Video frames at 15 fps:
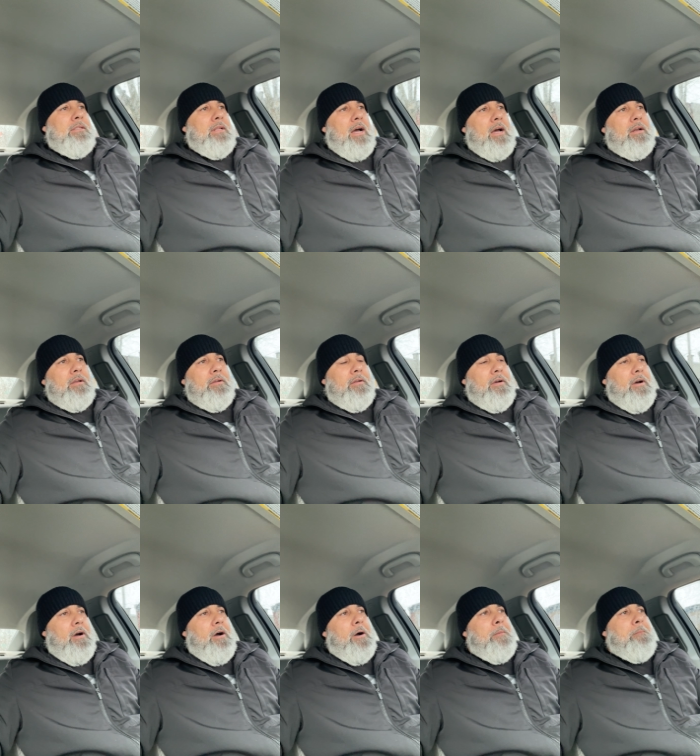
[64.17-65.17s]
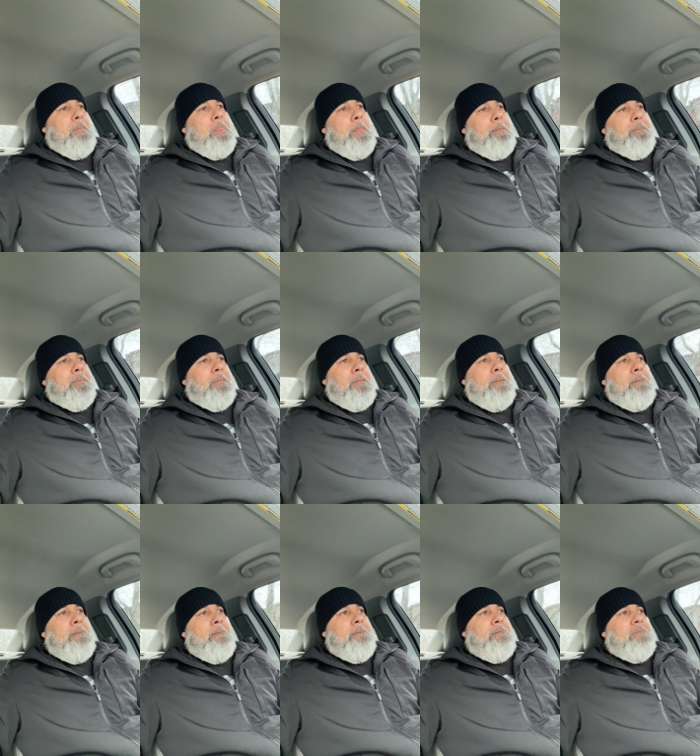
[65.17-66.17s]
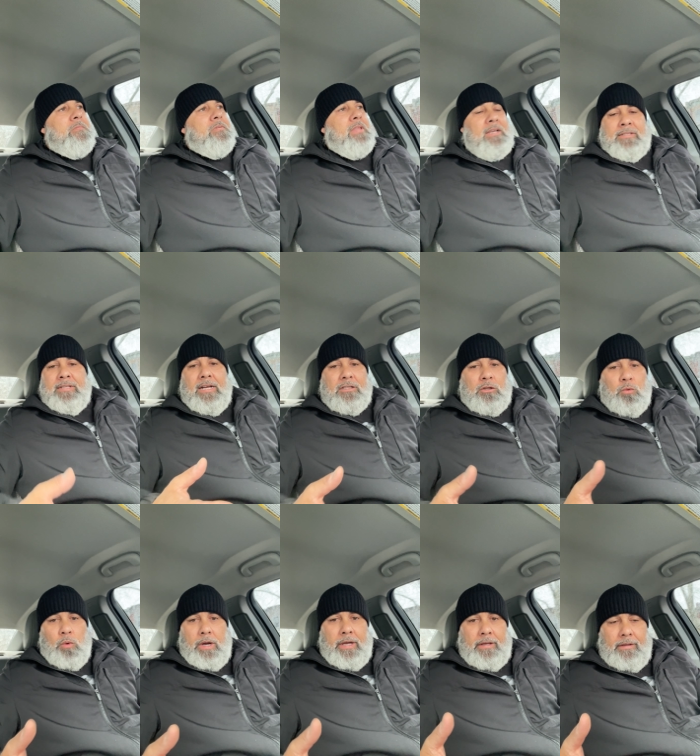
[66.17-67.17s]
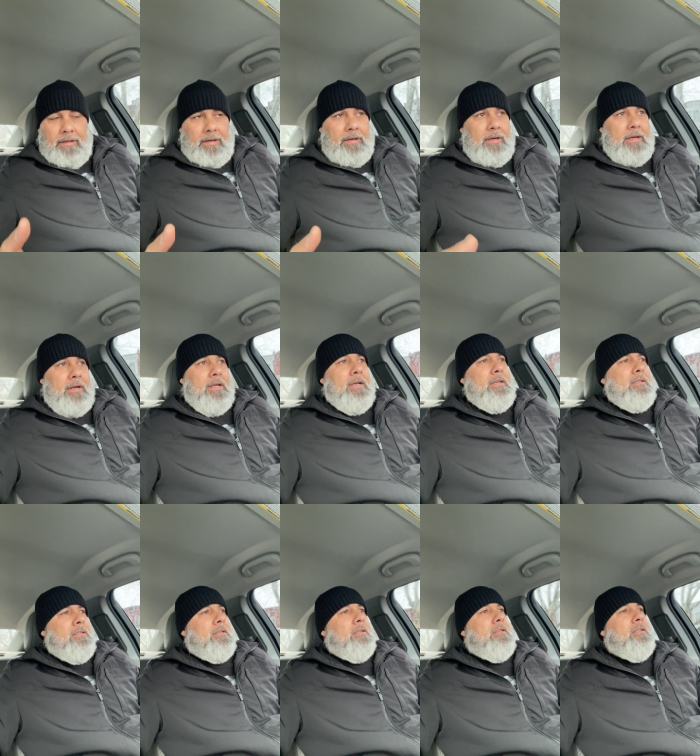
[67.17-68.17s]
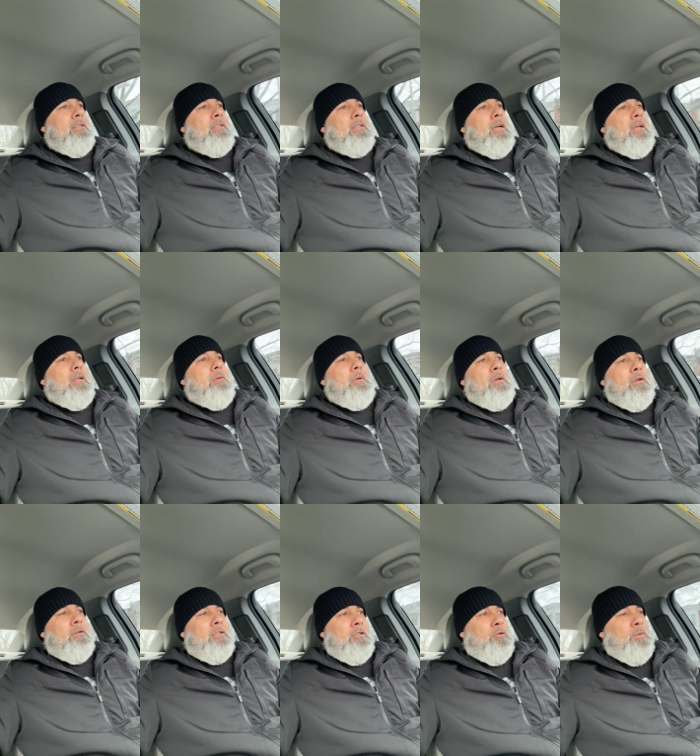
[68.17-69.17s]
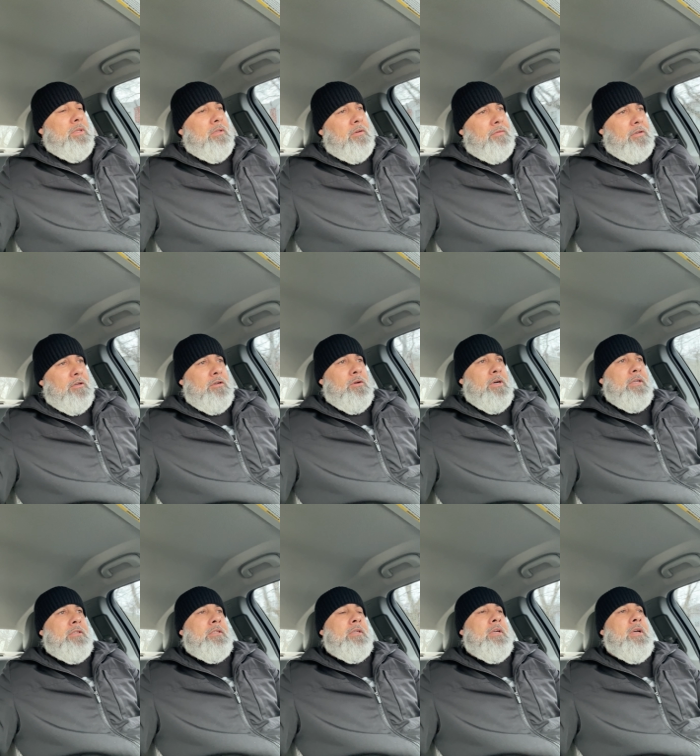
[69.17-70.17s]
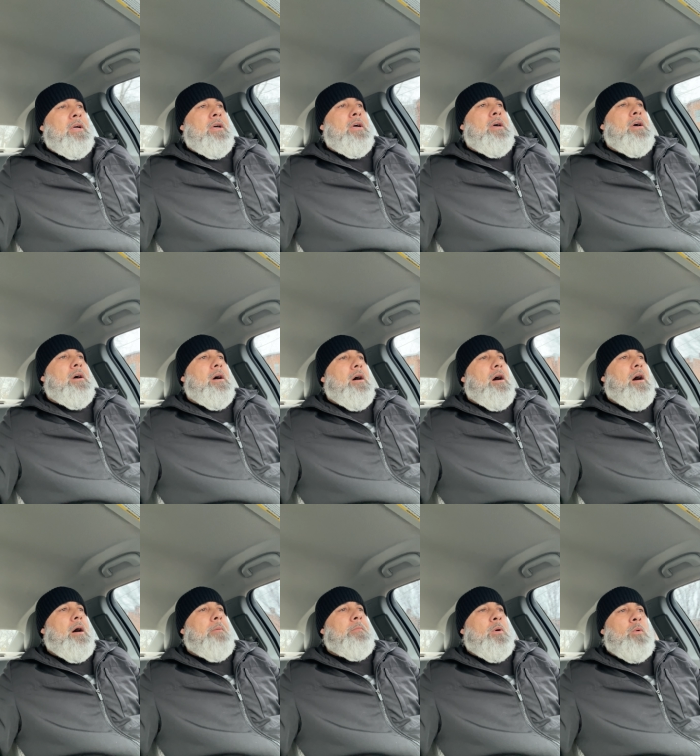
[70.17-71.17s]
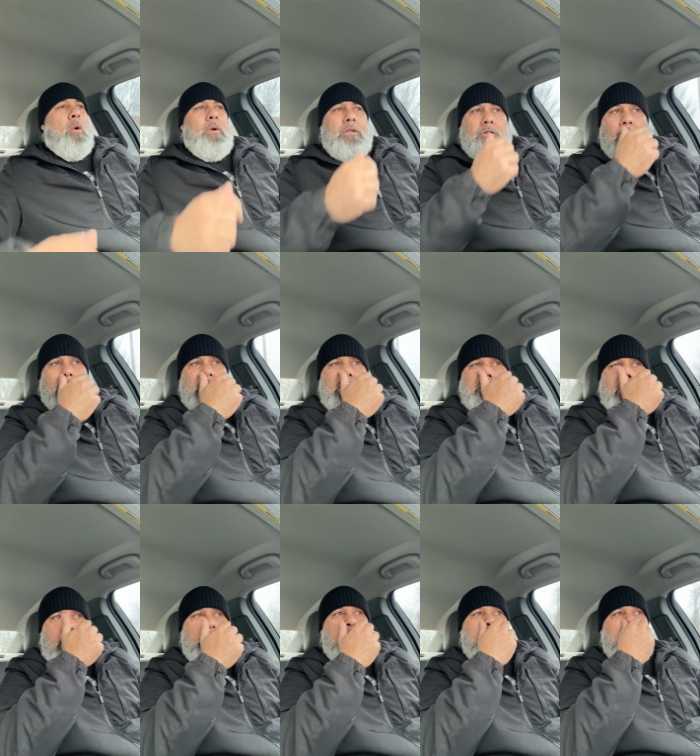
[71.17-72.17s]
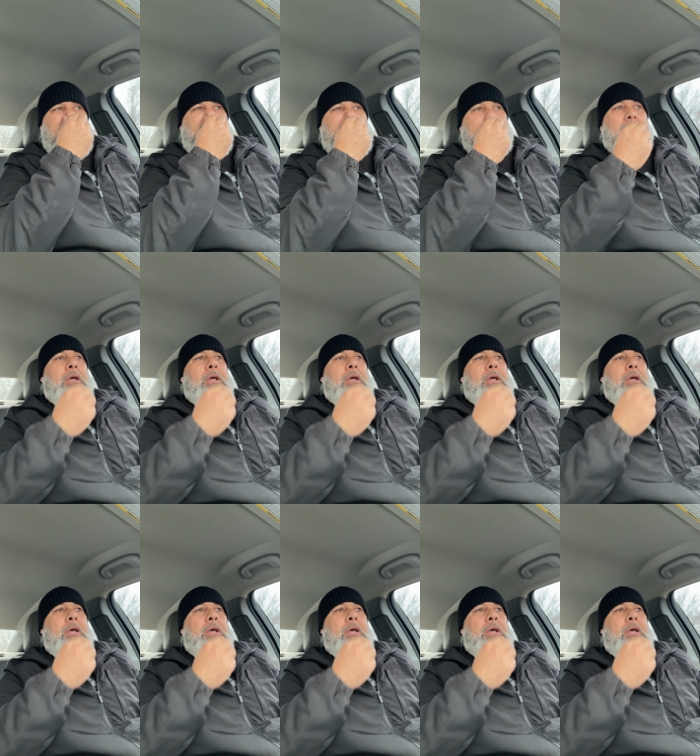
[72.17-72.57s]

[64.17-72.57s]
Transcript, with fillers: not um, that's not the way it is you understand let me close this window for the noise um, and what we're talking about is